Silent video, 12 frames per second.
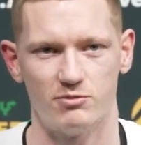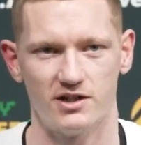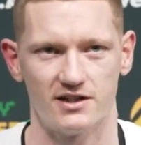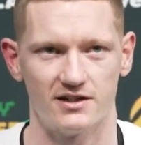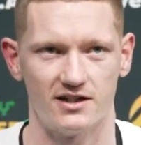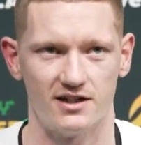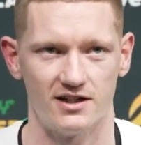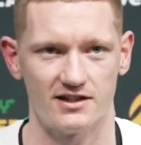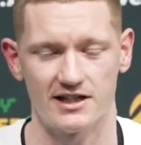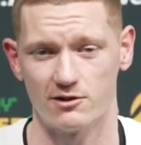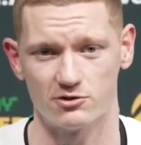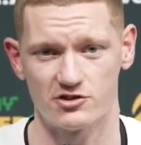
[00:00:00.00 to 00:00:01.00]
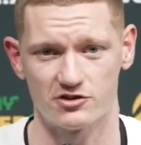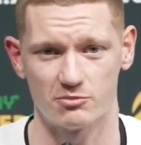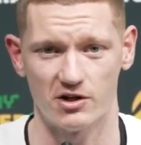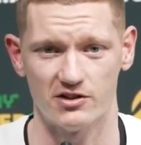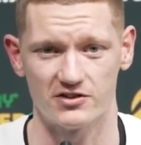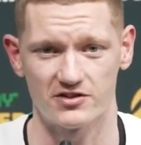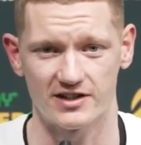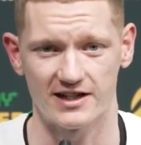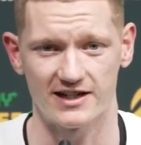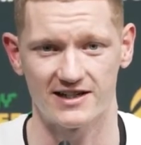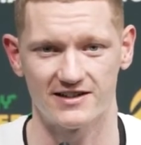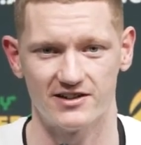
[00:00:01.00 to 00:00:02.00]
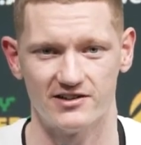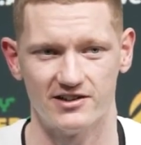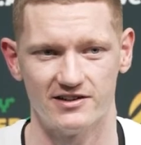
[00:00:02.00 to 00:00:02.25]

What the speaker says: But yeah, it was just a bonus to get out there,